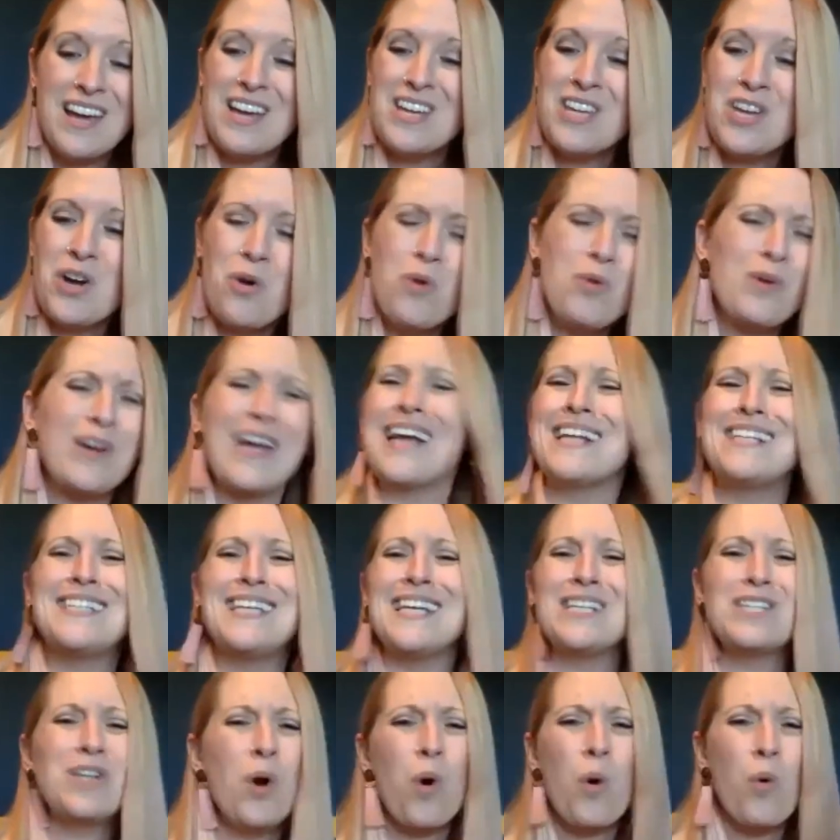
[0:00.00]
You'll get
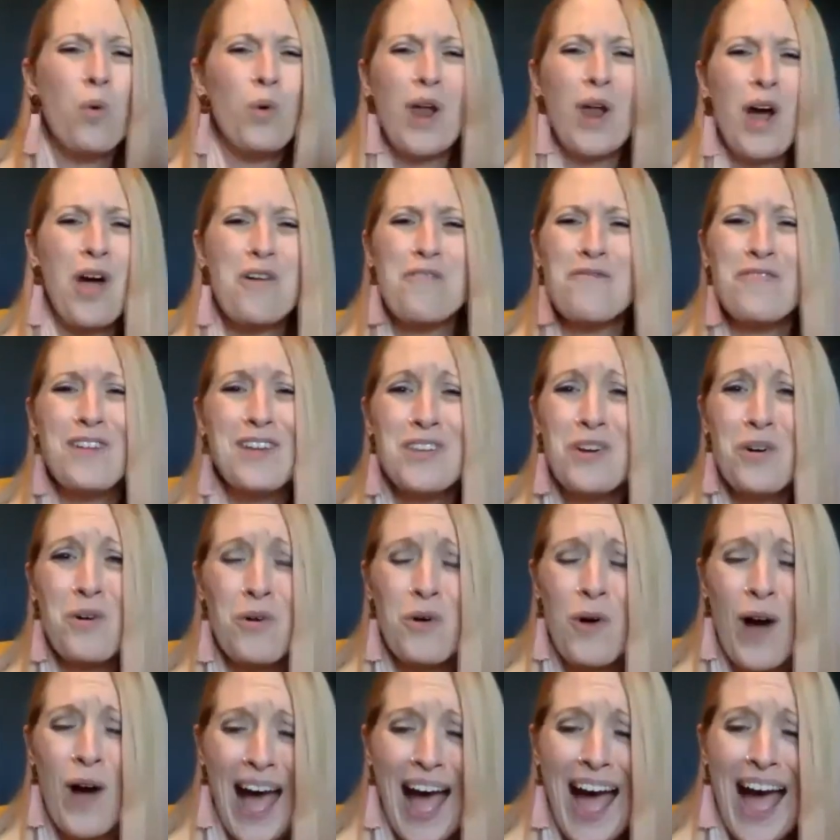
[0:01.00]
it all over
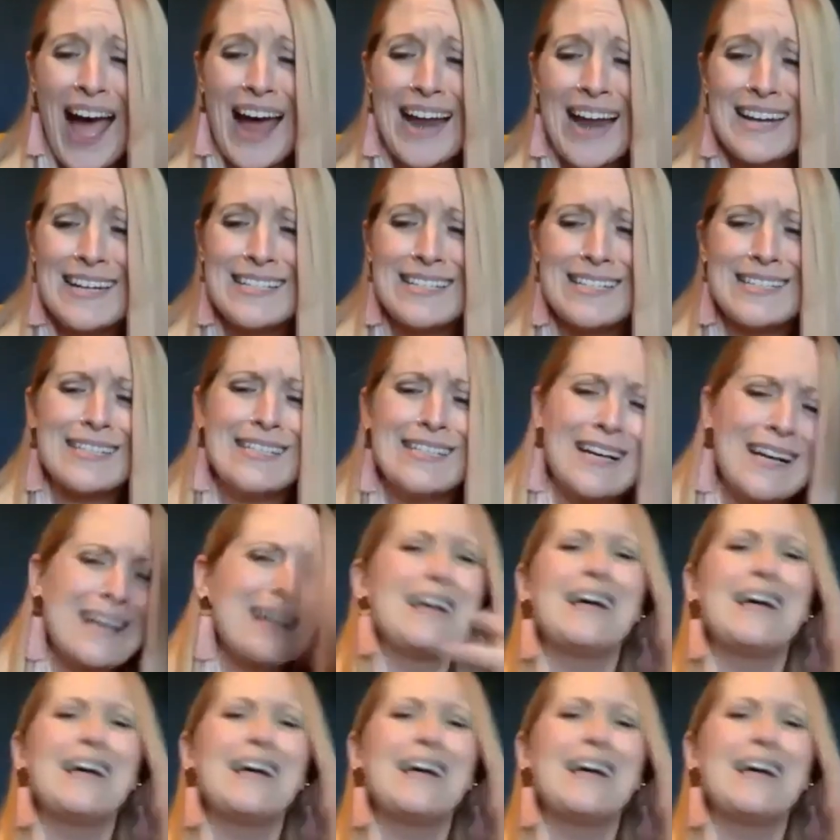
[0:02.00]
your hands.